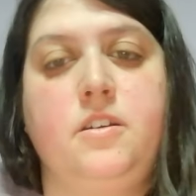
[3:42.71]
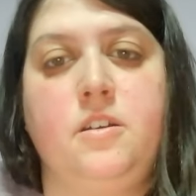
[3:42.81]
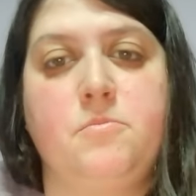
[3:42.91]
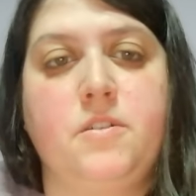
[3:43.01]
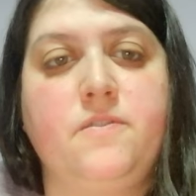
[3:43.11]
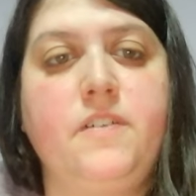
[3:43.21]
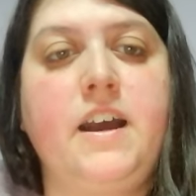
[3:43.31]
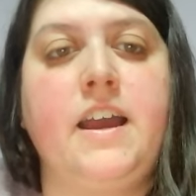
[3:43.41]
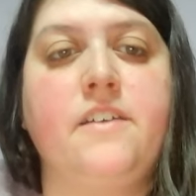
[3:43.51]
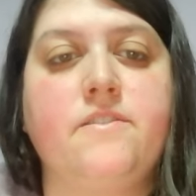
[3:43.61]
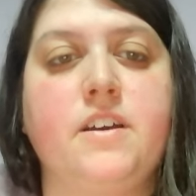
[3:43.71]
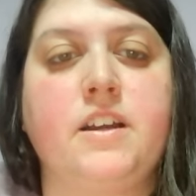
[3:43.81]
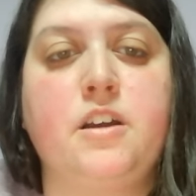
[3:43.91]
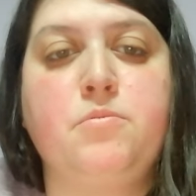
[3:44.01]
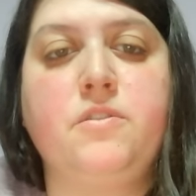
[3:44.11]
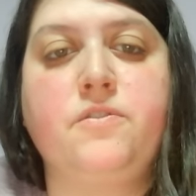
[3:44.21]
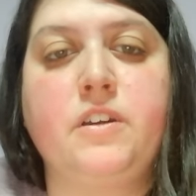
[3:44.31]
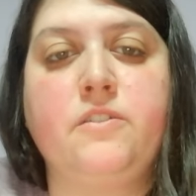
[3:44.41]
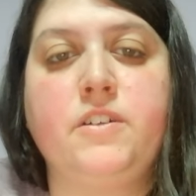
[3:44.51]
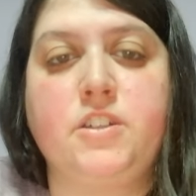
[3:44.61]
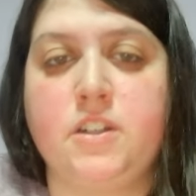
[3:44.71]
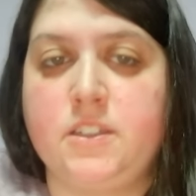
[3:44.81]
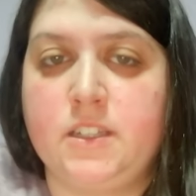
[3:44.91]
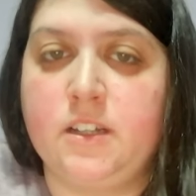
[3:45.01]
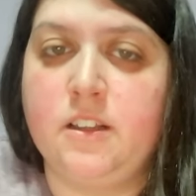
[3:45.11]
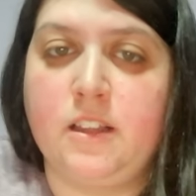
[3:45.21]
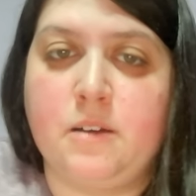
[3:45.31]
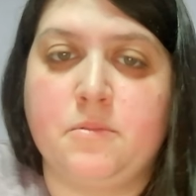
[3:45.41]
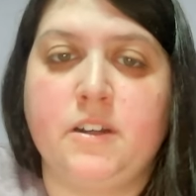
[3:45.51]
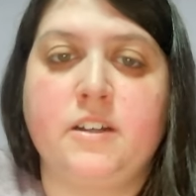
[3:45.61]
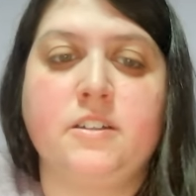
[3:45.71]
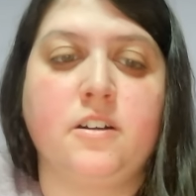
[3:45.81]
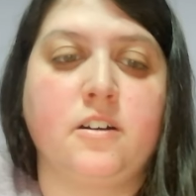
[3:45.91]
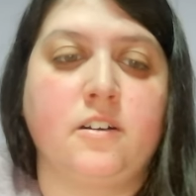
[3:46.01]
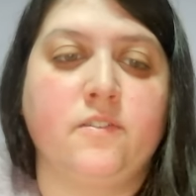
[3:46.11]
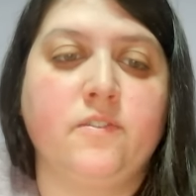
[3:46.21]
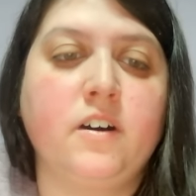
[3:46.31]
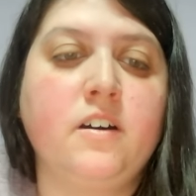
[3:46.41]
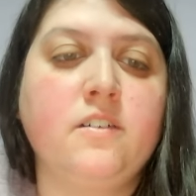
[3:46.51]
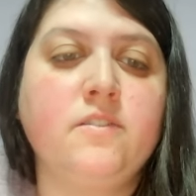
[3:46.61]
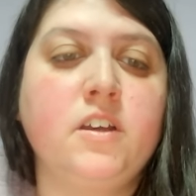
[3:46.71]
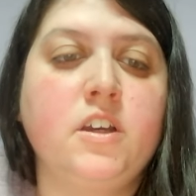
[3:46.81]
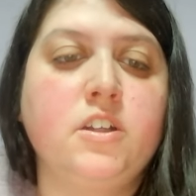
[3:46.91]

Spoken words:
Number five, a couple frequent Johnson collaborators are involved.